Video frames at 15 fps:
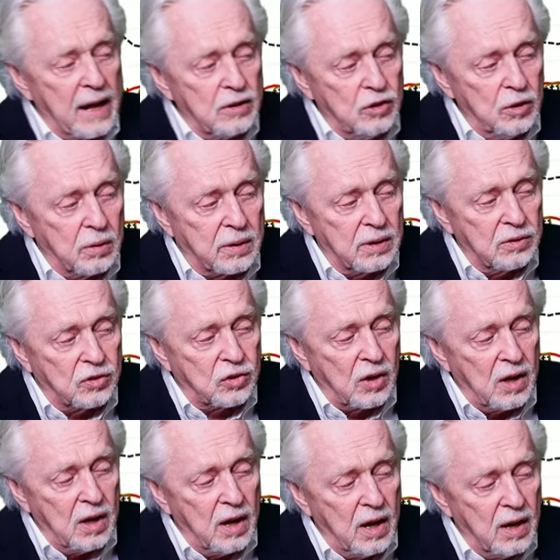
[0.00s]
And you can
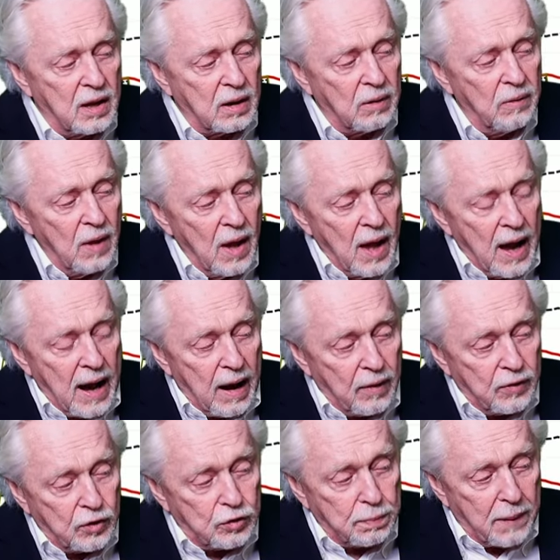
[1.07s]
see here how
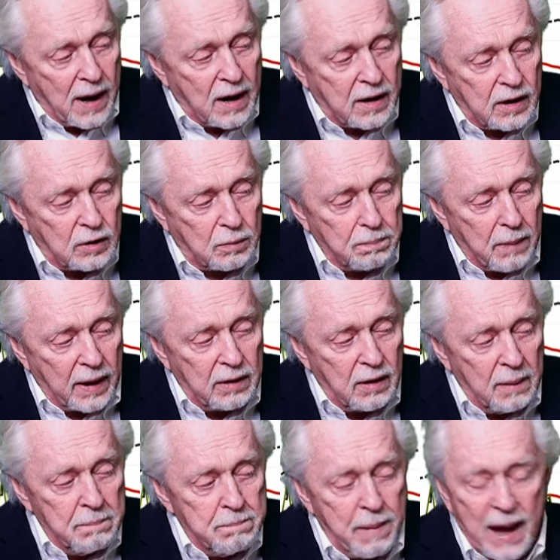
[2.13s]
this market might
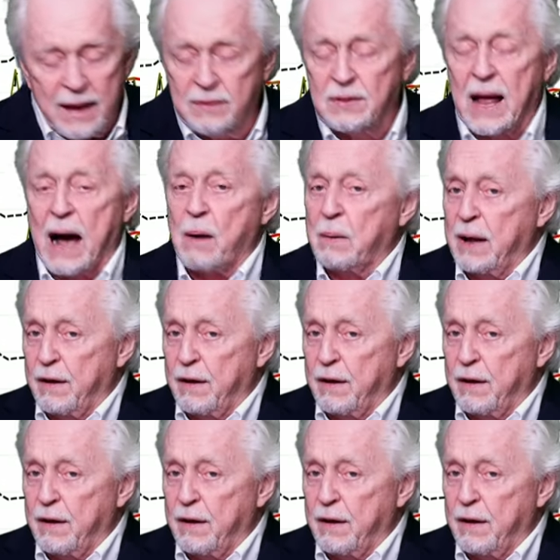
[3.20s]
embed now.